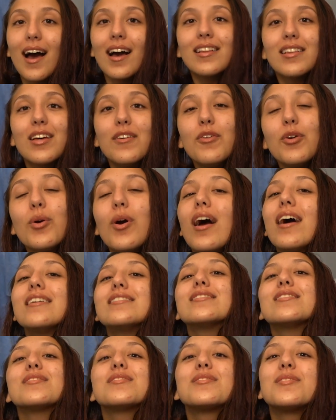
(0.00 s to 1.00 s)
I love you
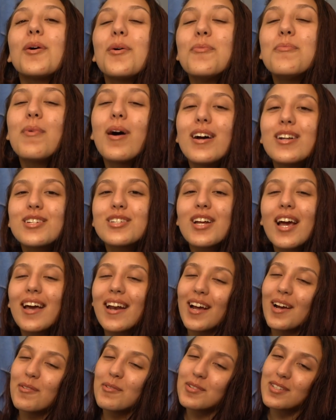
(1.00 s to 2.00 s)
guys so much
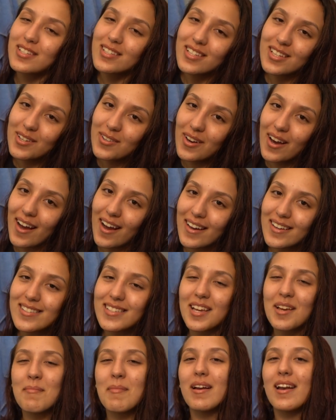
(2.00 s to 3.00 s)
and I will see you guys
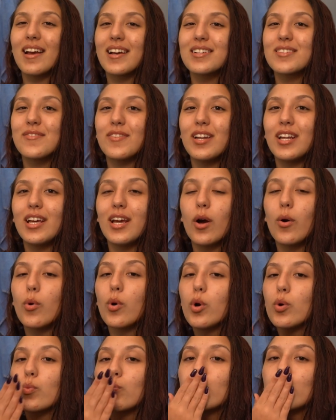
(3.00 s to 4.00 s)
in my next video.
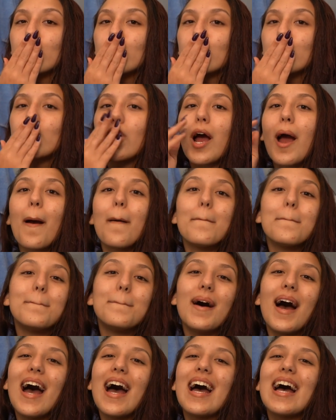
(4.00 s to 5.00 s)

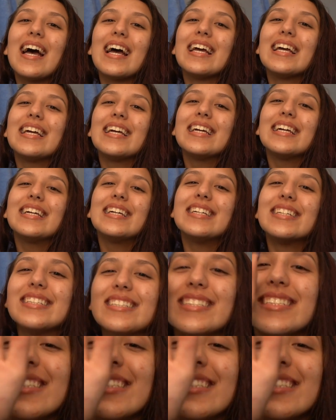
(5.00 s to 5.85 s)
Bye!